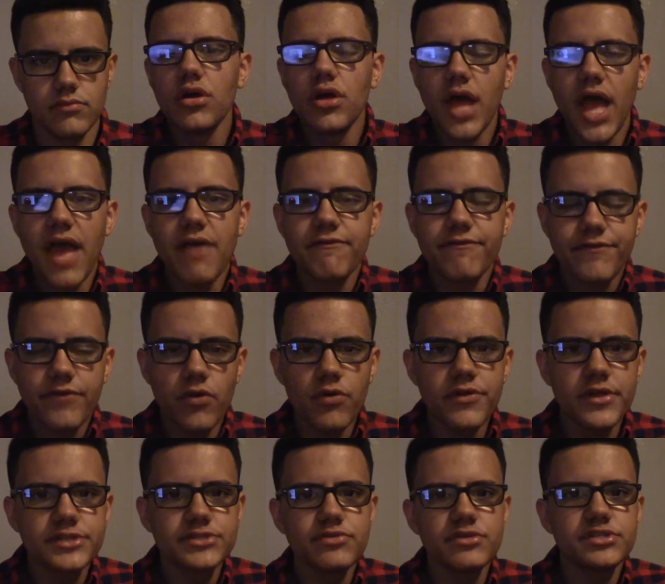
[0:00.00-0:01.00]
And for
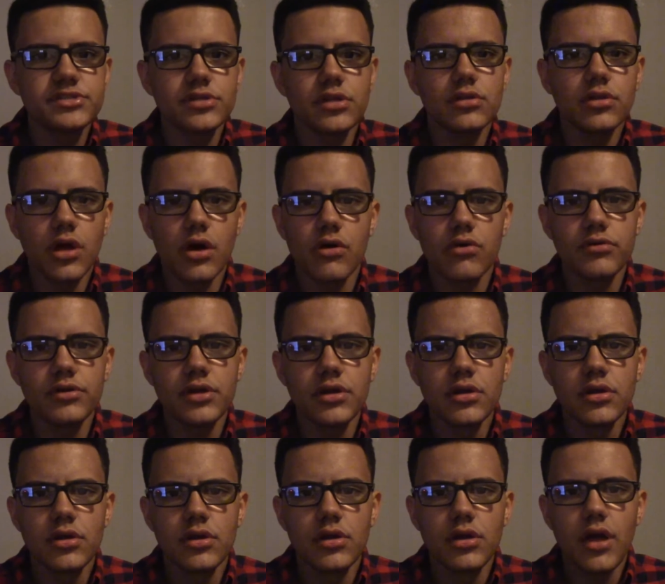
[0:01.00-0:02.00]
this reason alone,
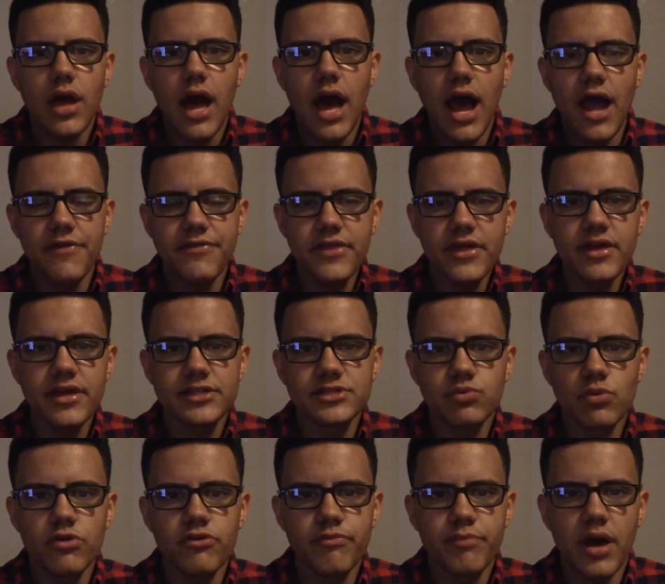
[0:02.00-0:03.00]
I think it's
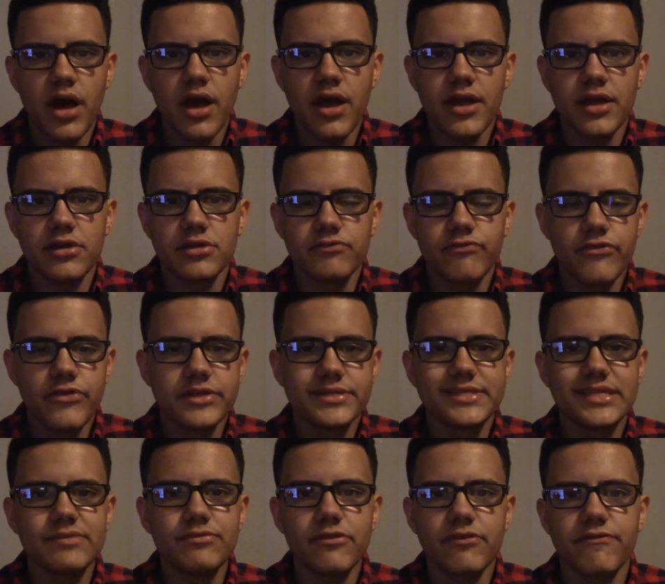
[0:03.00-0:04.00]
worth buying for the
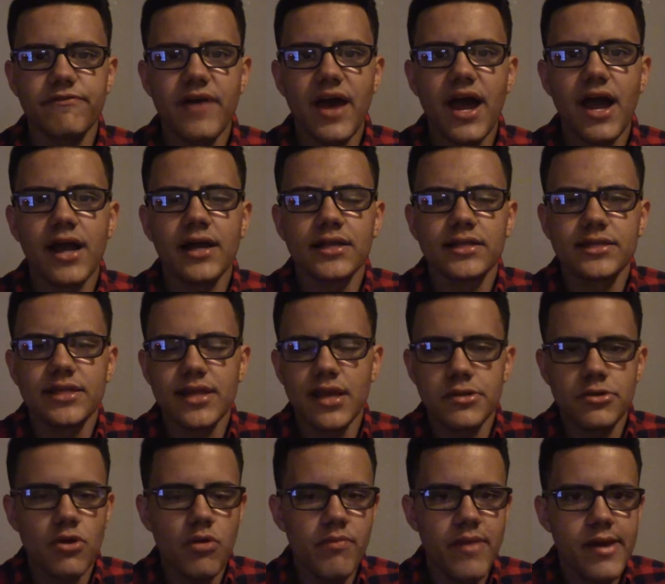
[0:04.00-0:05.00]
simple fact that
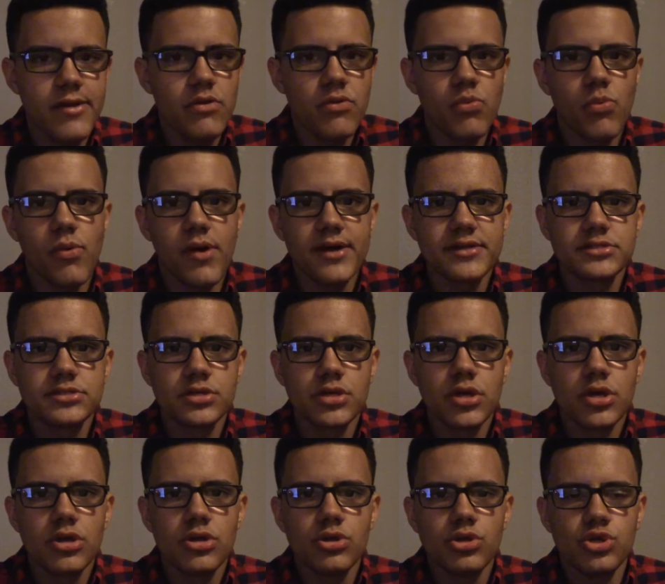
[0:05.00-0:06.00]
no matter what,
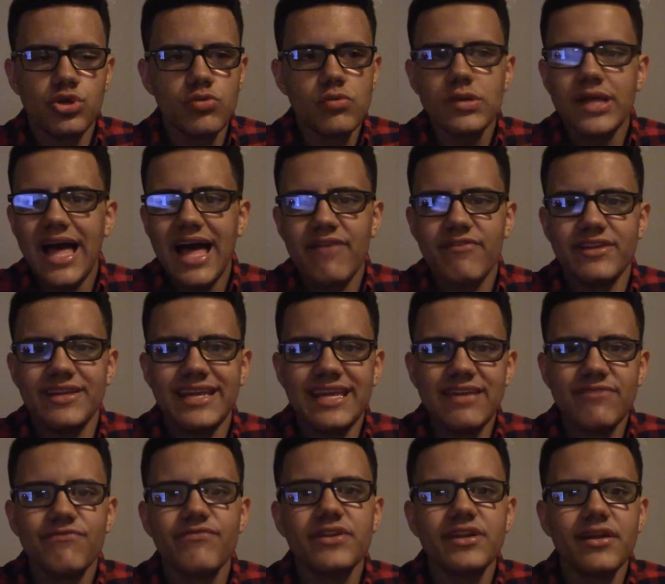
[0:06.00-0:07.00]
you will have an
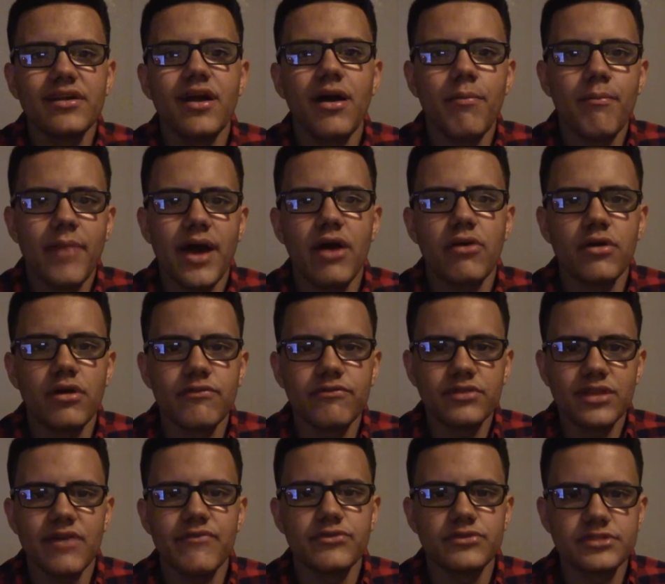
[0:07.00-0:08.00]
infinite amount of
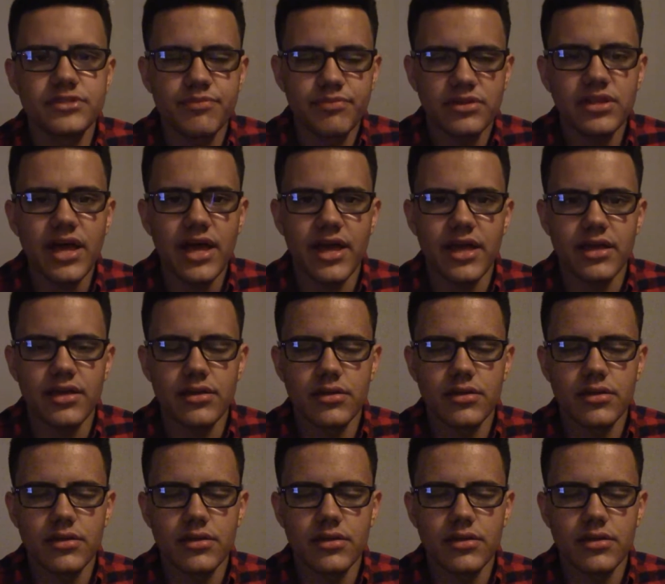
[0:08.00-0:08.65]
levels to play.